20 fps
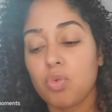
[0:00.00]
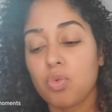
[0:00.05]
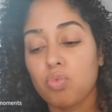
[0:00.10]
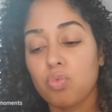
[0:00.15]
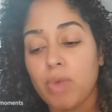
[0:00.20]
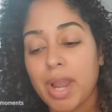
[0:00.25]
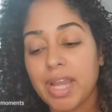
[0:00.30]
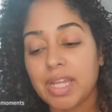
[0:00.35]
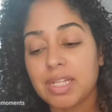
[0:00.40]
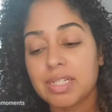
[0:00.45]

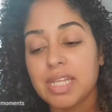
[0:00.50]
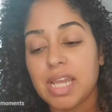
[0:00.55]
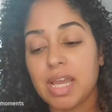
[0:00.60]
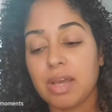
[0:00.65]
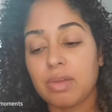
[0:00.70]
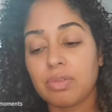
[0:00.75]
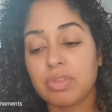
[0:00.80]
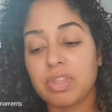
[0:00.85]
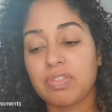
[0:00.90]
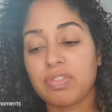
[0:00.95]
Write
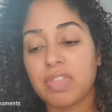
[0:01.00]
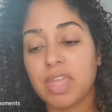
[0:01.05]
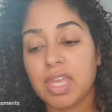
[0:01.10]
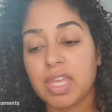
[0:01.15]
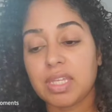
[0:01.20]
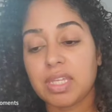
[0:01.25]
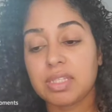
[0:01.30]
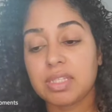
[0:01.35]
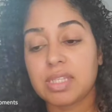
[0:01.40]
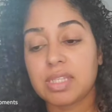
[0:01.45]
down the
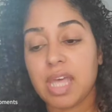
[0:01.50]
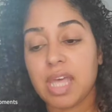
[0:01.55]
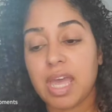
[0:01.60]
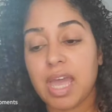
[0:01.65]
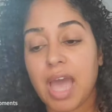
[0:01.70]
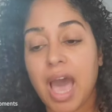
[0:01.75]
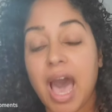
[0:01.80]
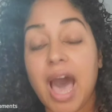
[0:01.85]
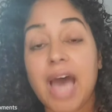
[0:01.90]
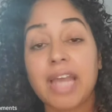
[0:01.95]
things
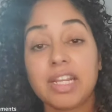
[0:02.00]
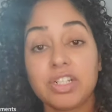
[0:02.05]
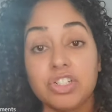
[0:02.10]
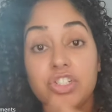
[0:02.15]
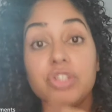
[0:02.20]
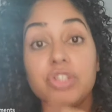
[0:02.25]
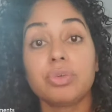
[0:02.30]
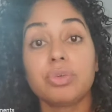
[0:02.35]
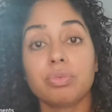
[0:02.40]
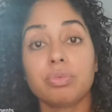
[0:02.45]
that I
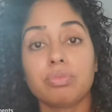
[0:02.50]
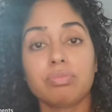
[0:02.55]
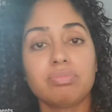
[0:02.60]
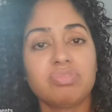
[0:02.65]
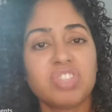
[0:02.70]
do